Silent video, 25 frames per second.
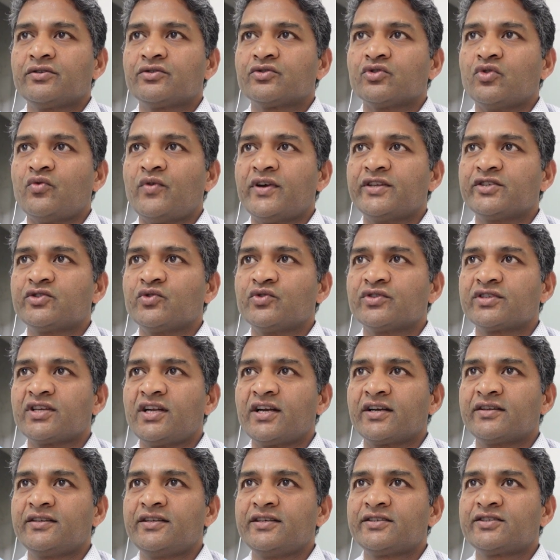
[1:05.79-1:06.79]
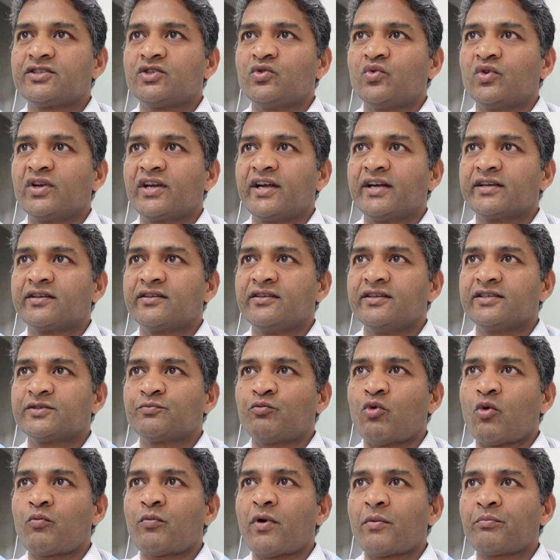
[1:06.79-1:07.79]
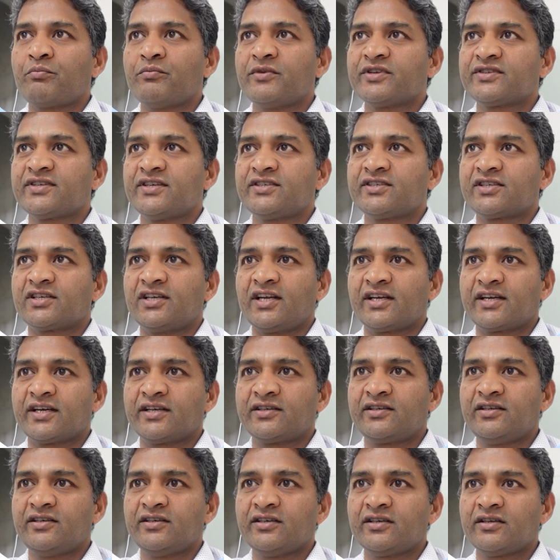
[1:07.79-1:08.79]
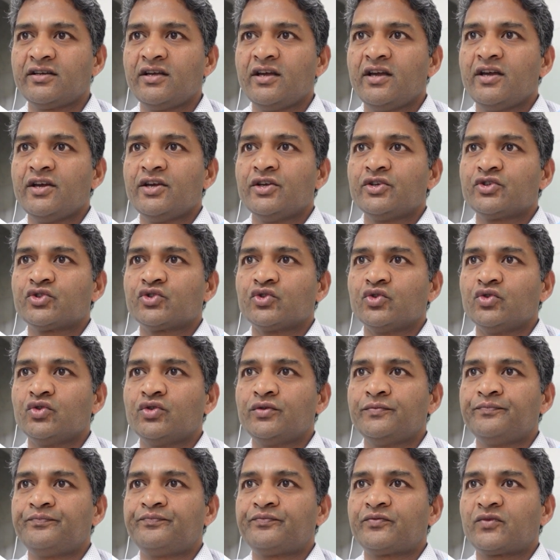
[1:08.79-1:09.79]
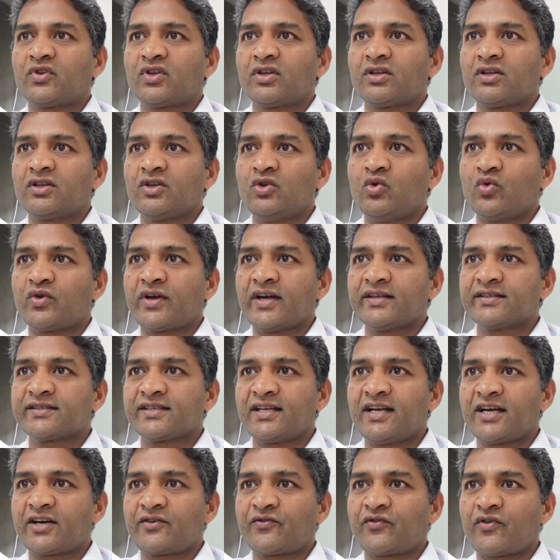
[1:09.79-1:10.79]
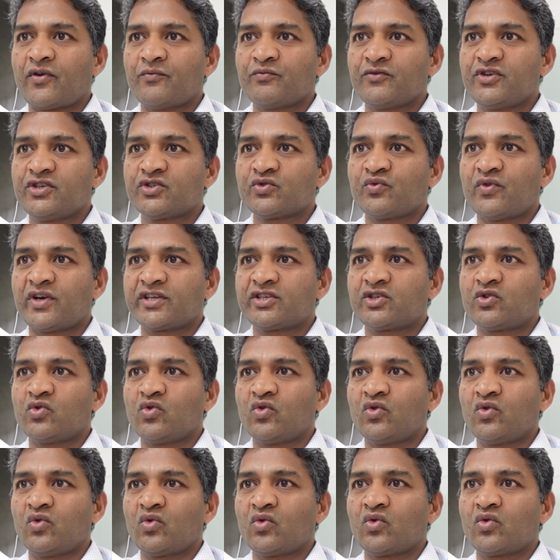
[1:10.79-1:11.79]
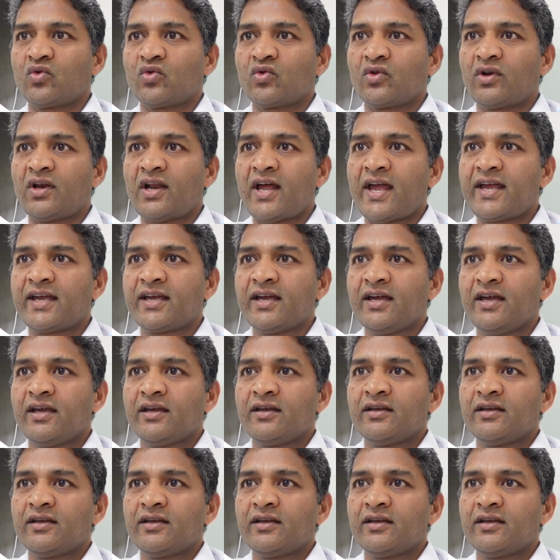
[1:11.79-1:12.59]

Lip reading: So once you select this, you will get this pop-up message. Click it here. So you can select from this what you like.